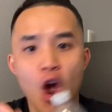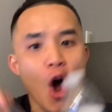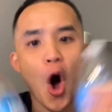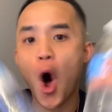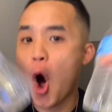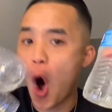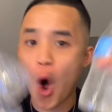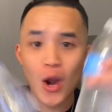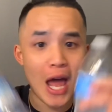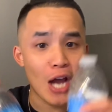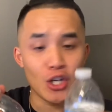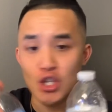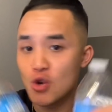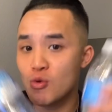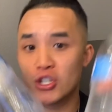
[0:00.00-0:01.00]
All I
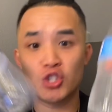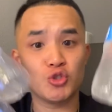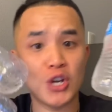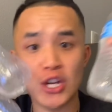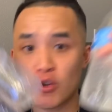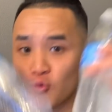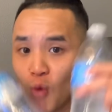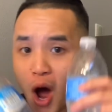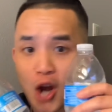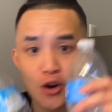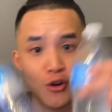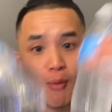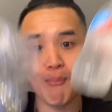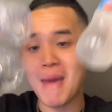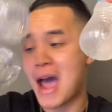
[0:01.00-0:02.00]
do is drink water no
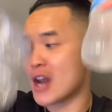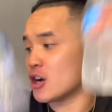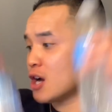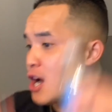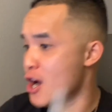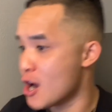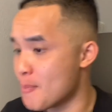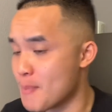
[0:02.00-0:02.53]
matter up,